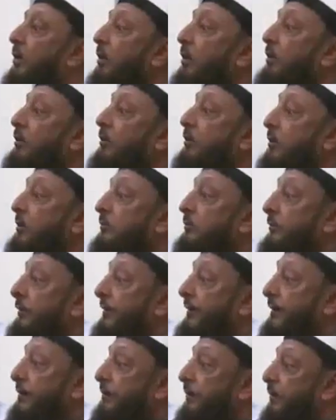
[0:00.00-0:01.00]
Or you can
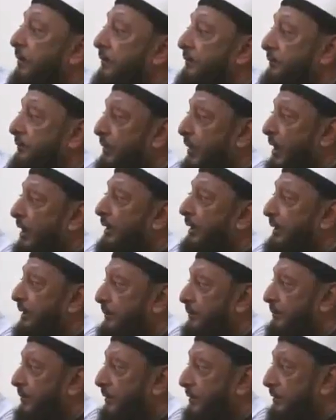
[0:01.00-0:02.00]
read a more
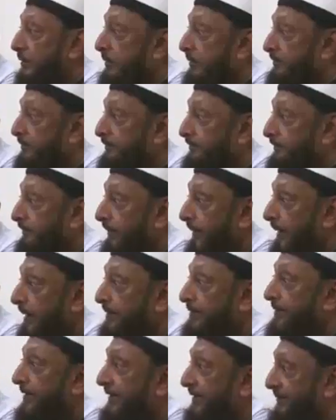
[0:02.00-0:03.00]
scholarly work.
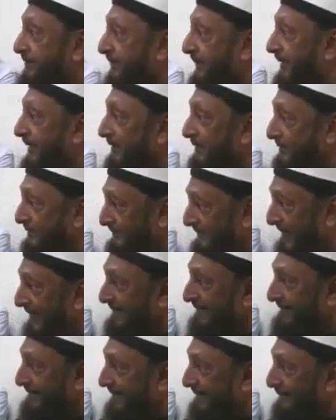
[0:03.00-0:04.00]
Shakespeare is
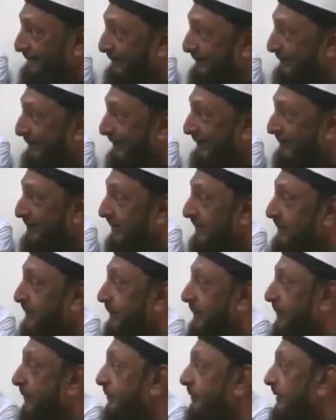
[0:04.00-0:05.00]
nicer to read,
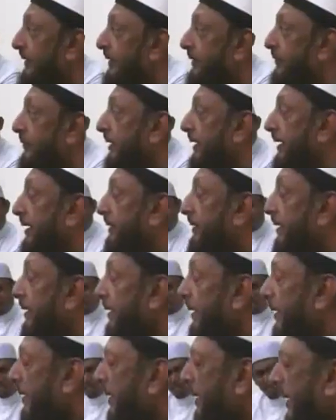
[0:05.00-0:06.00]
but you could read William
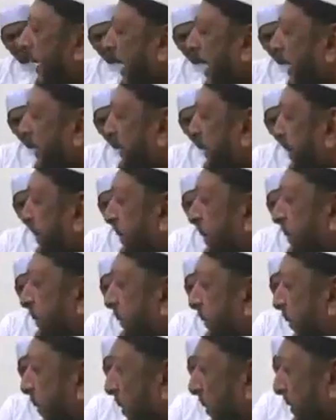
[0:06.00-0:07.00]

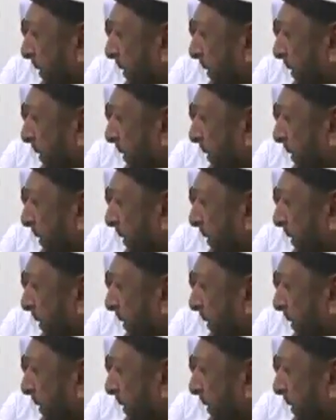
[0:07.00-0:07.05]
R.W.